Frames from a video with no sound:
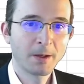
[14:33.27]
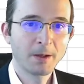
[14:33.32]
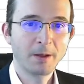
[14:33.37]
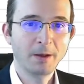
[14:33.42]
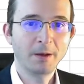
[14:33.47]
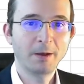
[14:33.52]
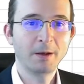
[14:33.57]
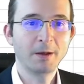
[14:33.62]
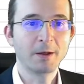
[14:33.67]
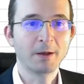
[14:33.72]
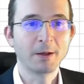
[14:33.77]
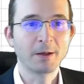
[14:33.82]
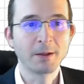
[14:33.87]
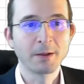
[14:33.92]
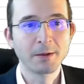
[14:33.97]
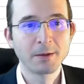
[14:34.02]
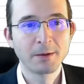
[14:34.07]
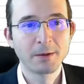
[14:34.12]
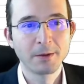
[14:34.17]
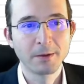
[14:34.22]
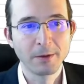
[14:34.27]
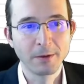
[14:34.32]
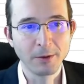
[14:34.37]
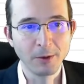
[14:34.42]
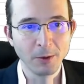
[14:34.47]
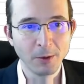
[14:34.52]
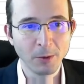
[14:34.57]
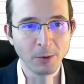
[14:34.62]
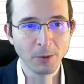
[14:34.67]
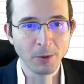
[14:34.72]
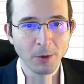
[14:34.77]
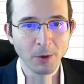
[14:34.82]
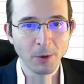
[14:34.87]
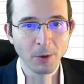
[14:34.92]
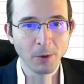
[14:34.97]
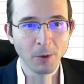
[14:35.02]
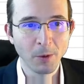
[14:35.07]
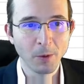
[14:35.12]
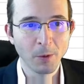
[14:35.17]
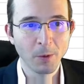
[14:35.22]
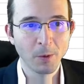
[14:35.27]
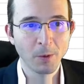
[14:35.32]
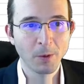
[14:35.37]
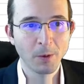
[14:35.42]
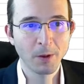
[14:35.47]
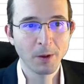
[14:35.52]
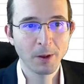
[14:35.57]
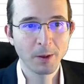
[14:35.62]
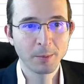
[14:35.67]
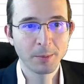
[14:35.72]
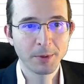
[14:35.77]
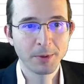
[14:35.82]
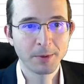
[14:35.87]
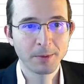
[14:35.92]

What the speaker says: And you go up.